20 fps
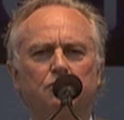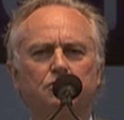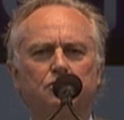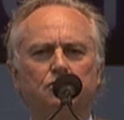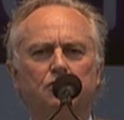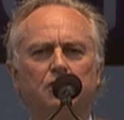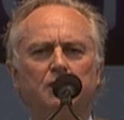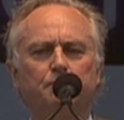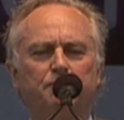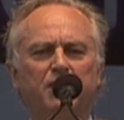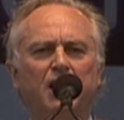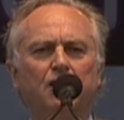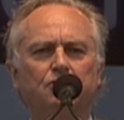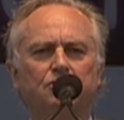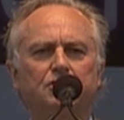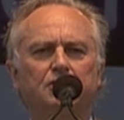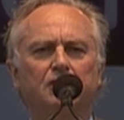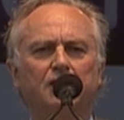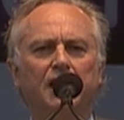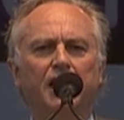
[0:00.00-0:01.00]
to
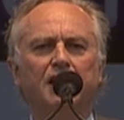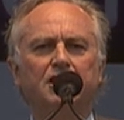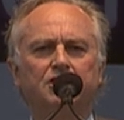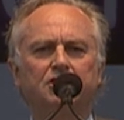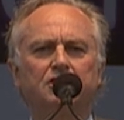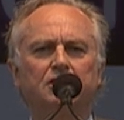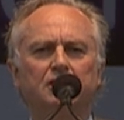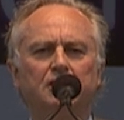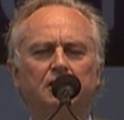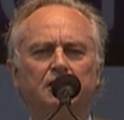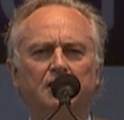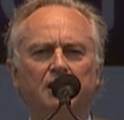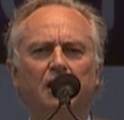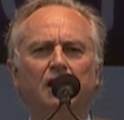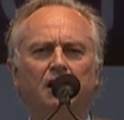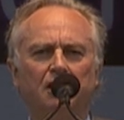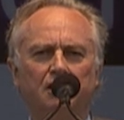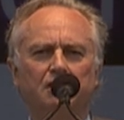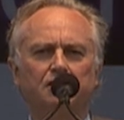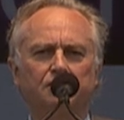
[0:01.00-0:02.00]
about 8
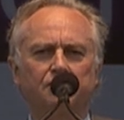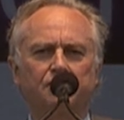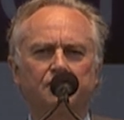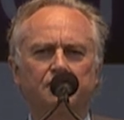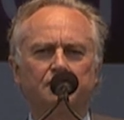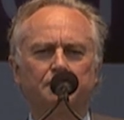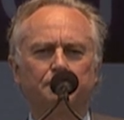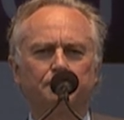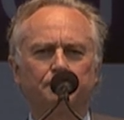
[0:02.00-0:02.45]
yards.